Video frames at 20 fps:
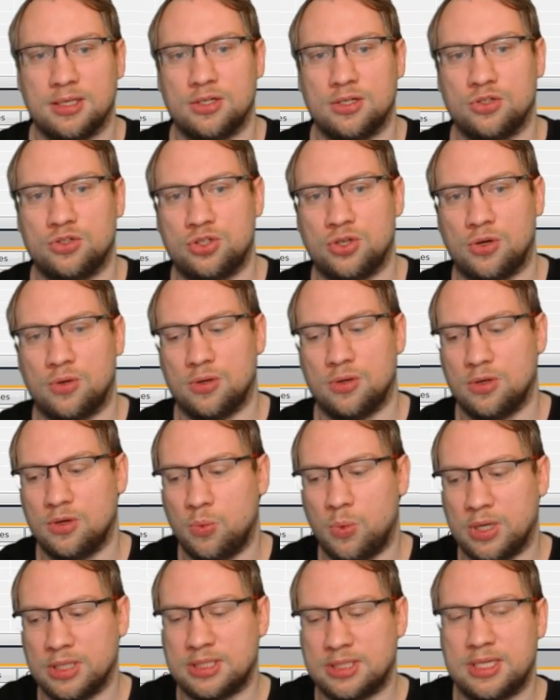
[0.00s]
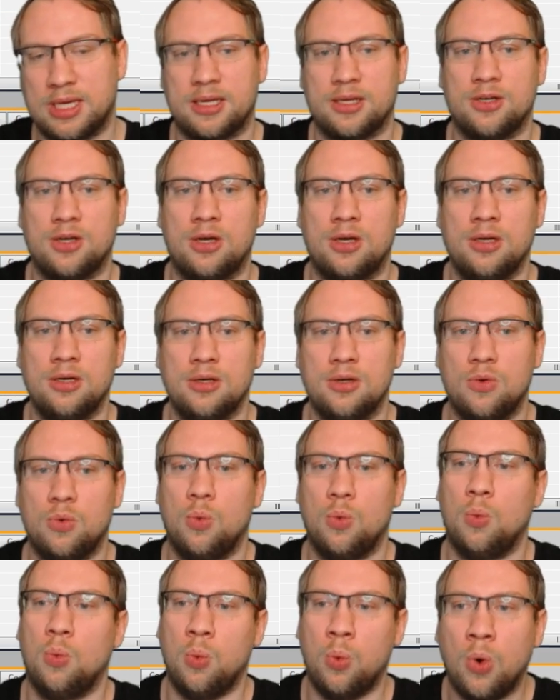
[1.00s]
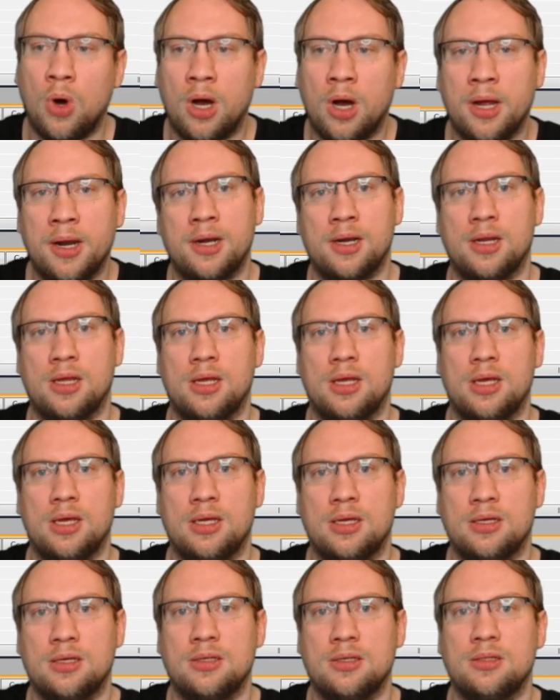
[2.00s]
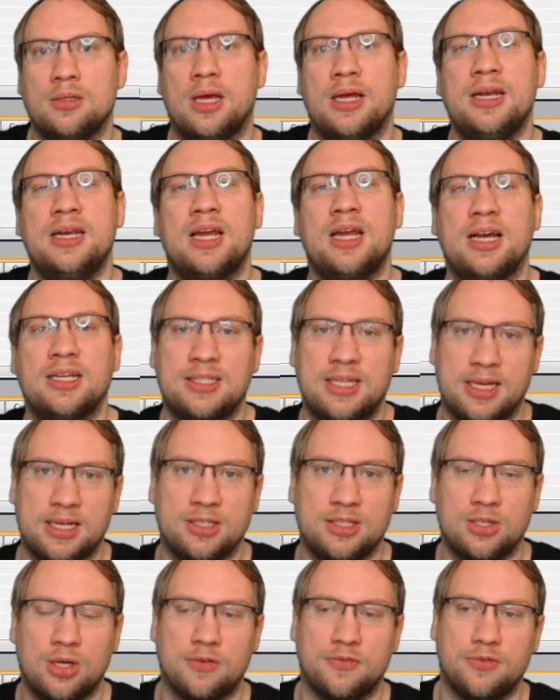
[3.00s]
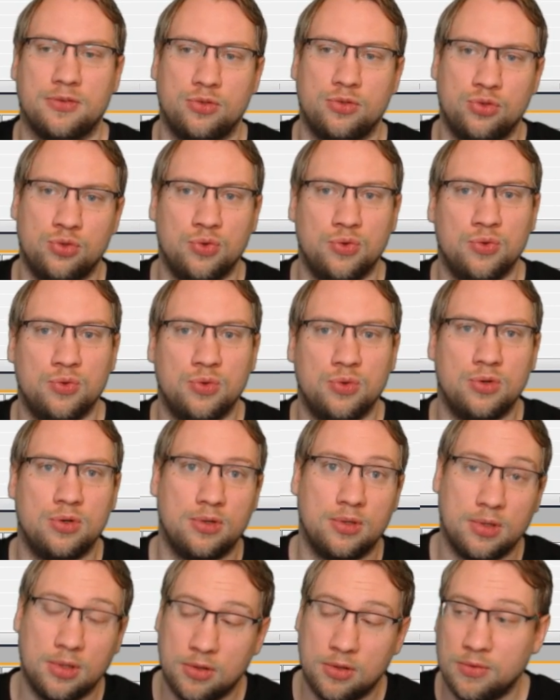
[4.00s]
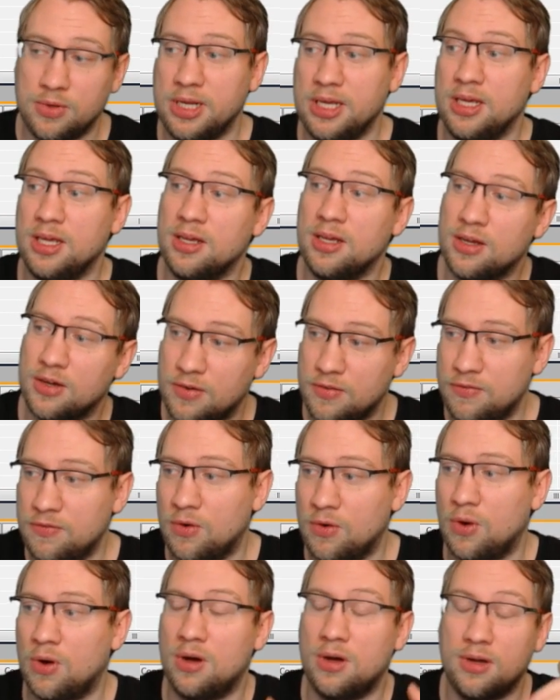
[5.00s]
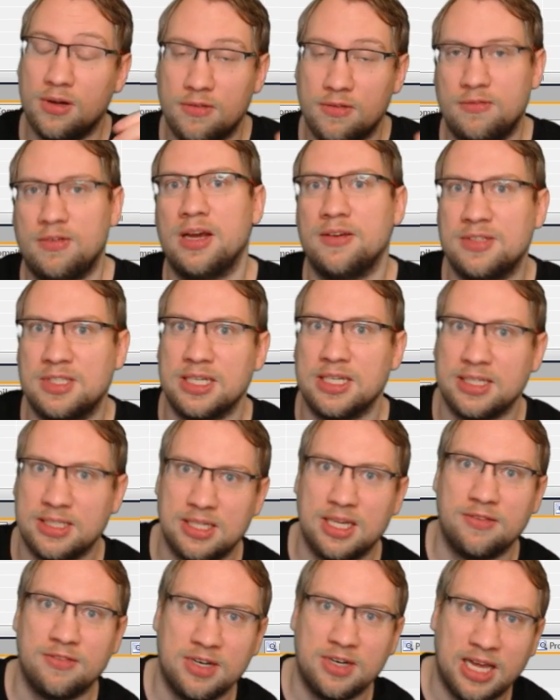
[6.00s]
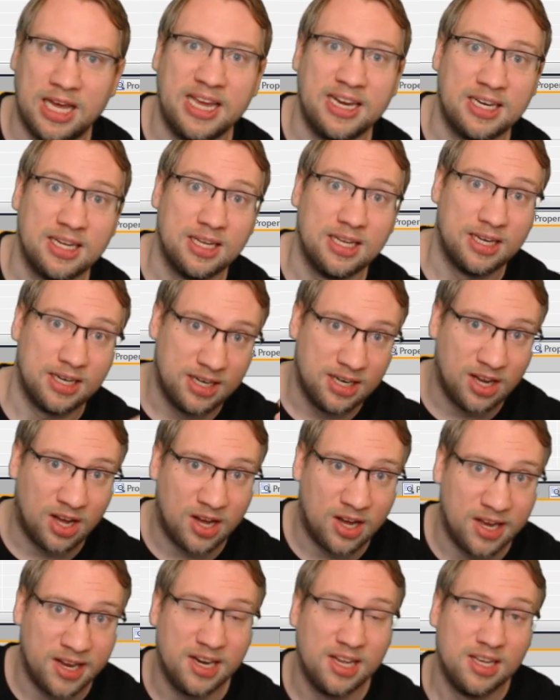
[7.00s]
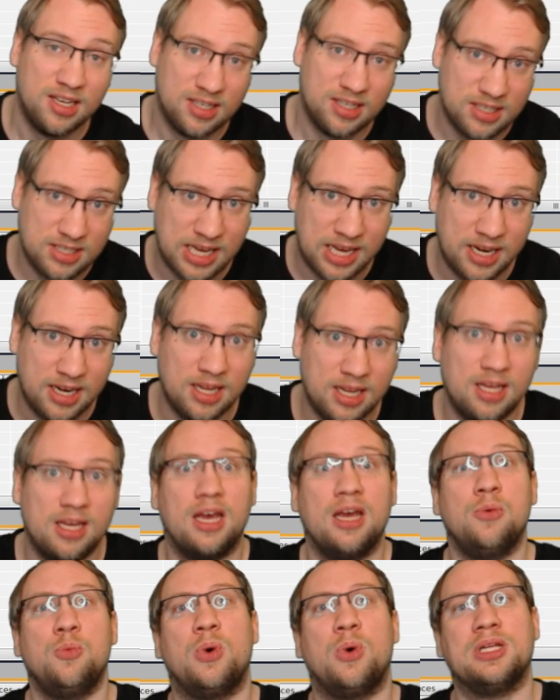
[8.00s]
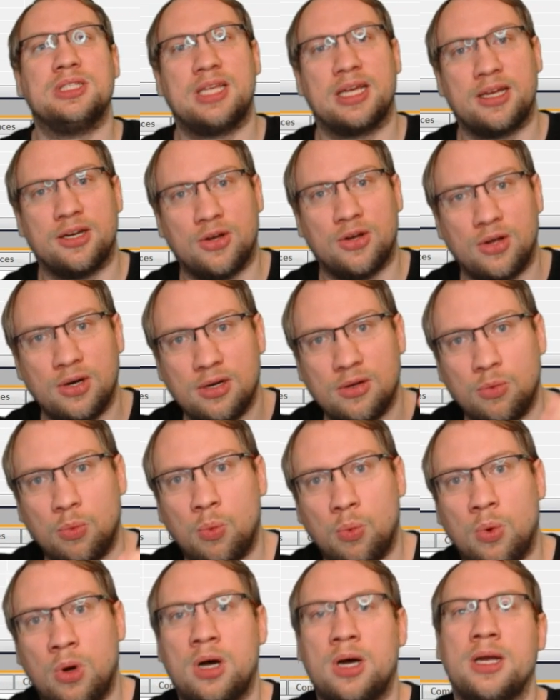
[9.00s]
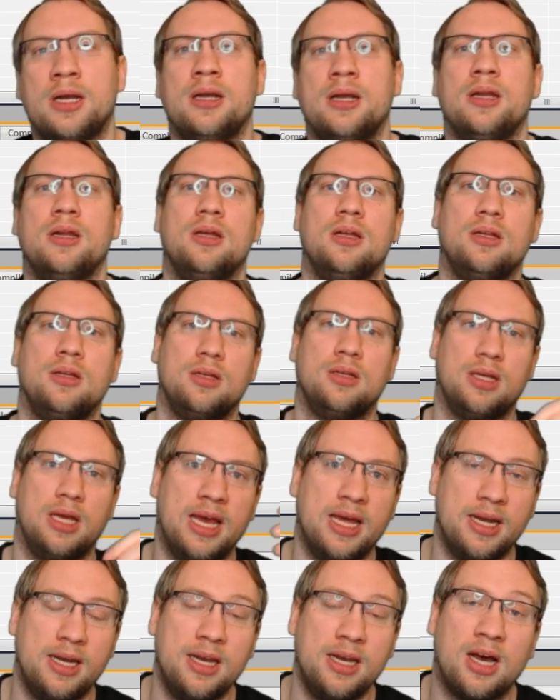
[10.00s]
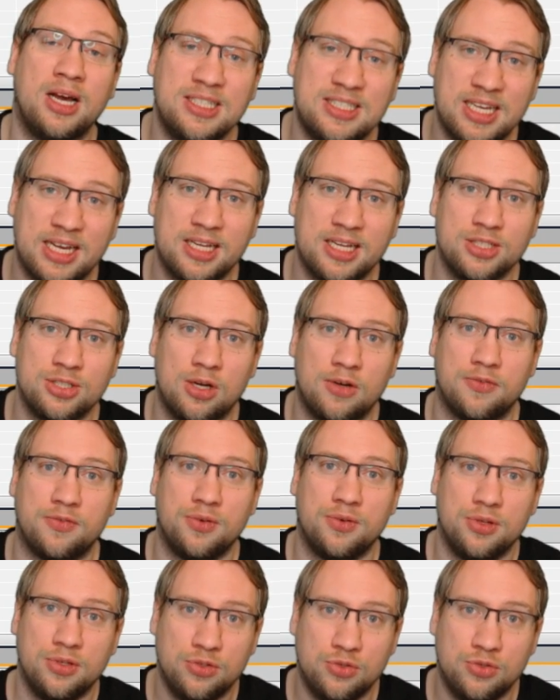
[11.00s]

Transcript: So 1 second on, 1, and 9 seconds off. 2, 3, 4, 5, 6, 7, 8, 9, 10. And 1 second on. 1. And 9 seconds off.